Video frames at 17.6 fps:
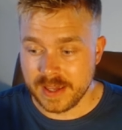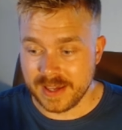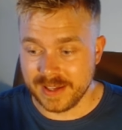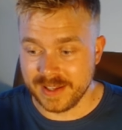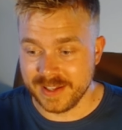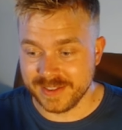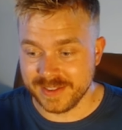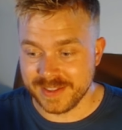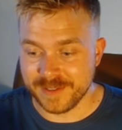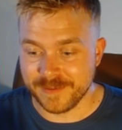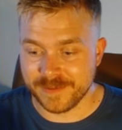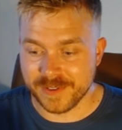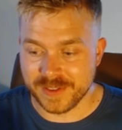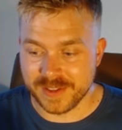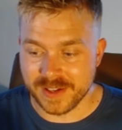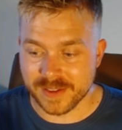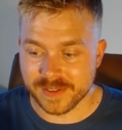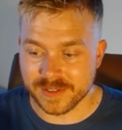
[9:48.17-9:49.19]
And then for
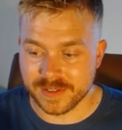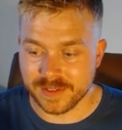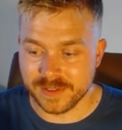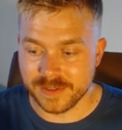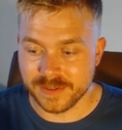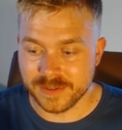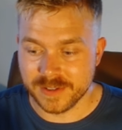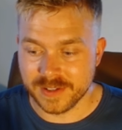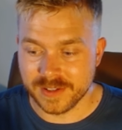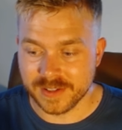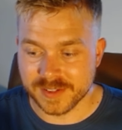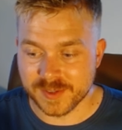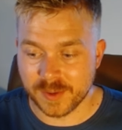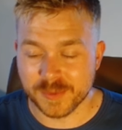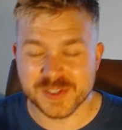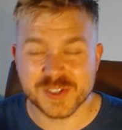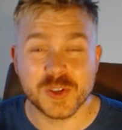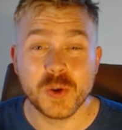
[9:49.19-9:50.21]
the other two, it's
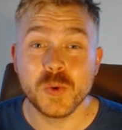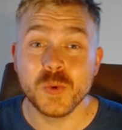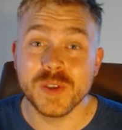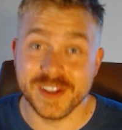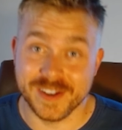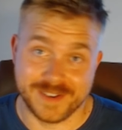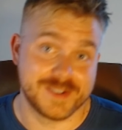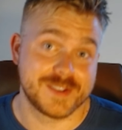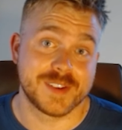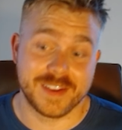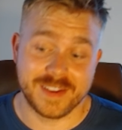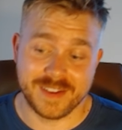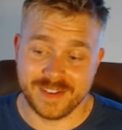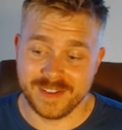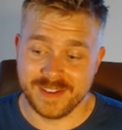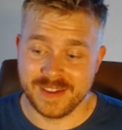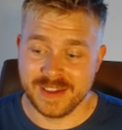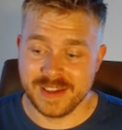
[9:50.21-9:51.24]
almost 2 years.
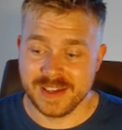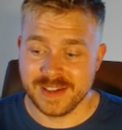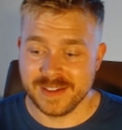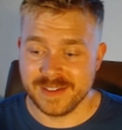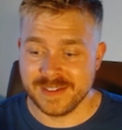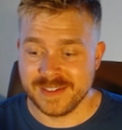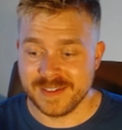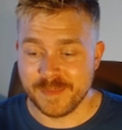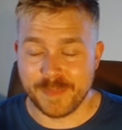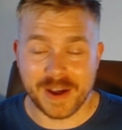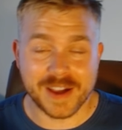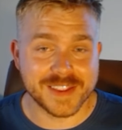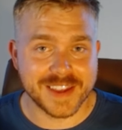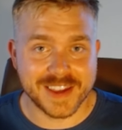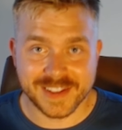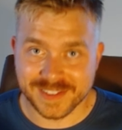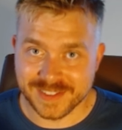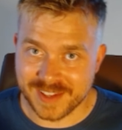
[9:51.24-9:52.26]
By
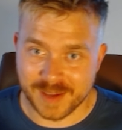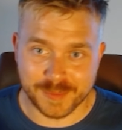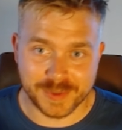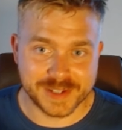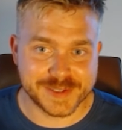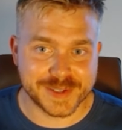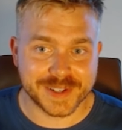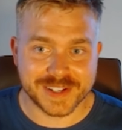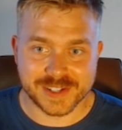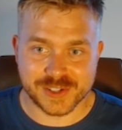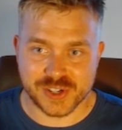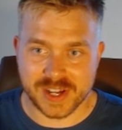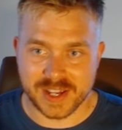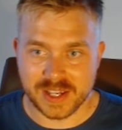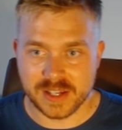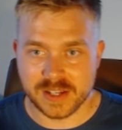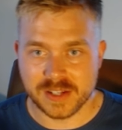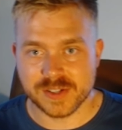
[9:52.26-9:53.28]
then, templates are going to
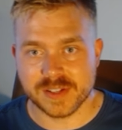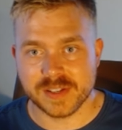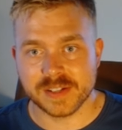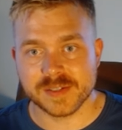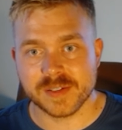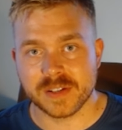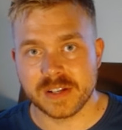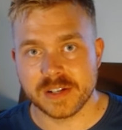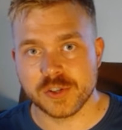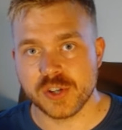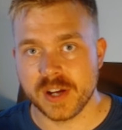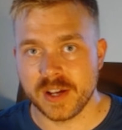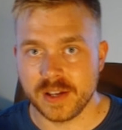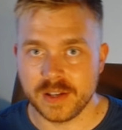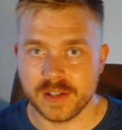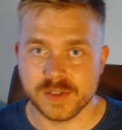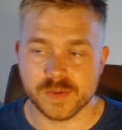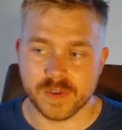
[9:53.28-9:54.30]
change, things are going to
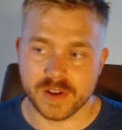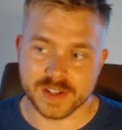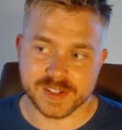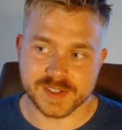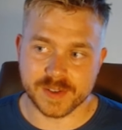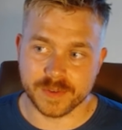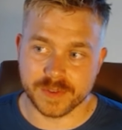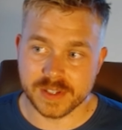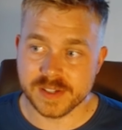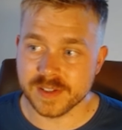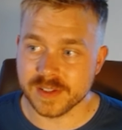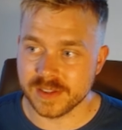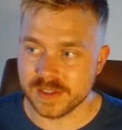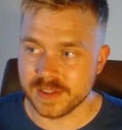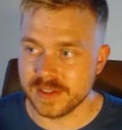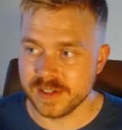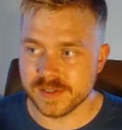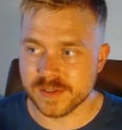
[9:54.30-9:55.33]
change, right? So
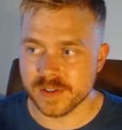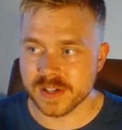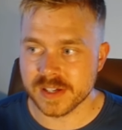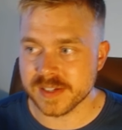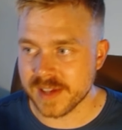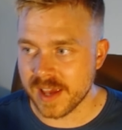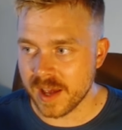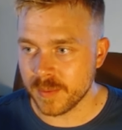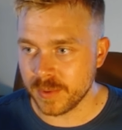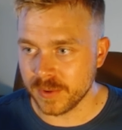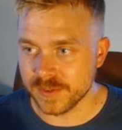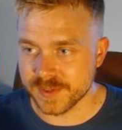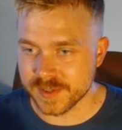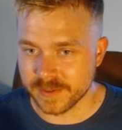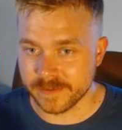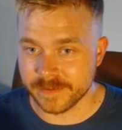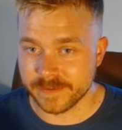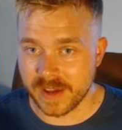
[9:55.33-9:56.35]
these are examples
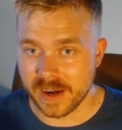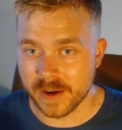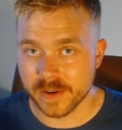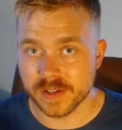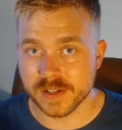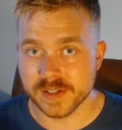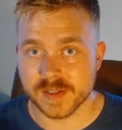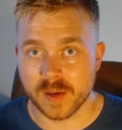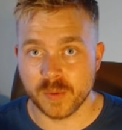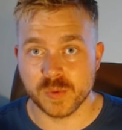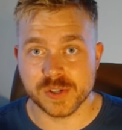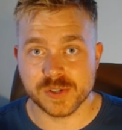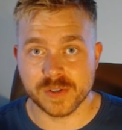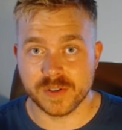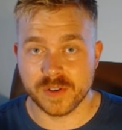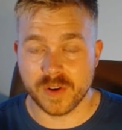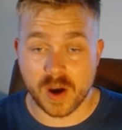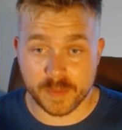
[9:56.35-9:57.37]
of areas that we
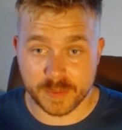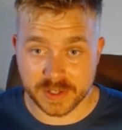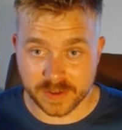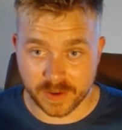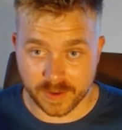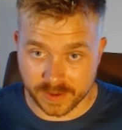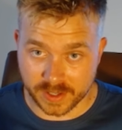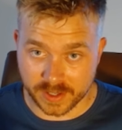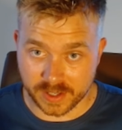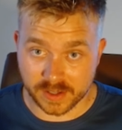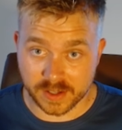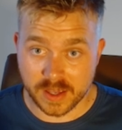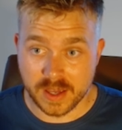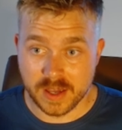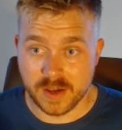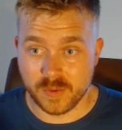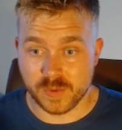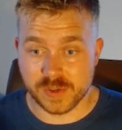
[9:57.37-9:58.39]
should not be targeting.
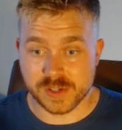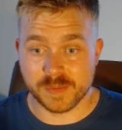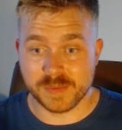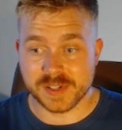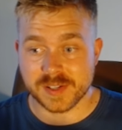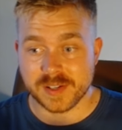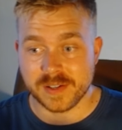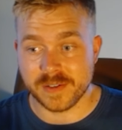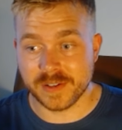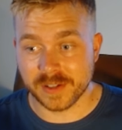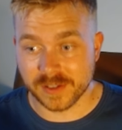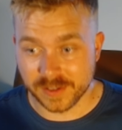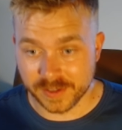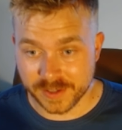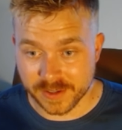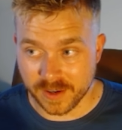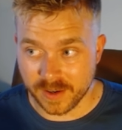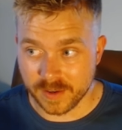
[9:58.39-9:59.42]
we should be steering
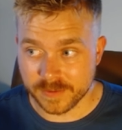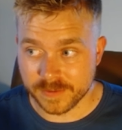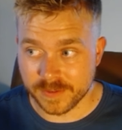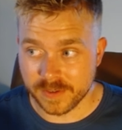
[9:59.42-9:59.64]
clear of,